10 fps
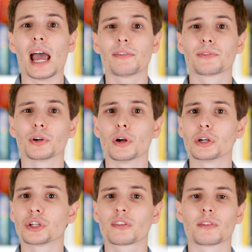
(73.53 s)
after
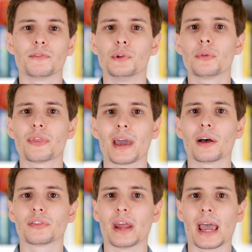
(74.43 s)
just a few
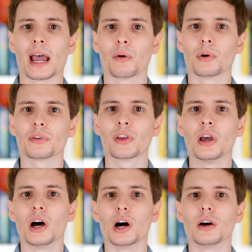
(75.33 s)
thousand hours
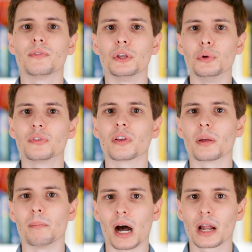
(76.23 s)
of using
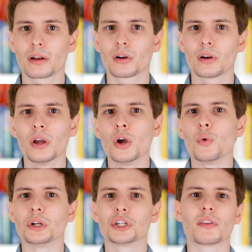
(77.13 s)
the monitor,
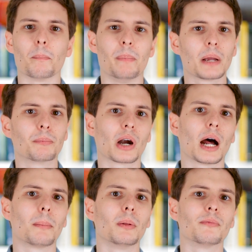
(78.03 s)
which is a big
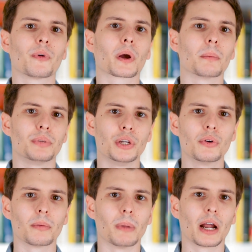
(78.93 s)
problem for
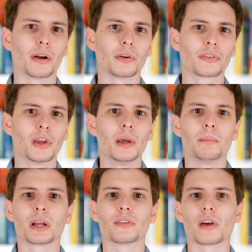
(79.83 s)
computer monitors
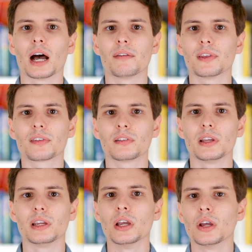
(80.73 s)
because
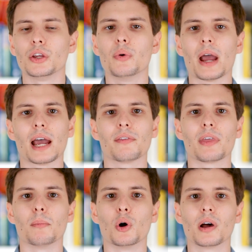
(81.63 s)
obviously you have
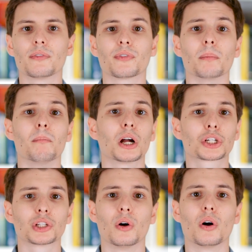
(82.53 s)
them on for
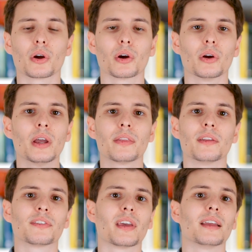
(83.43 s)
much longer
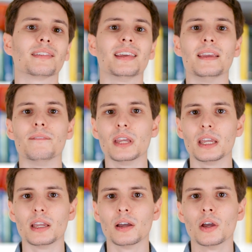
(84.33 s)
than say a
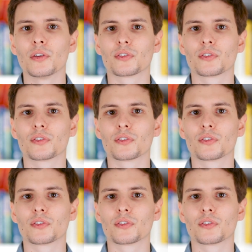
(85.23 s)
TV.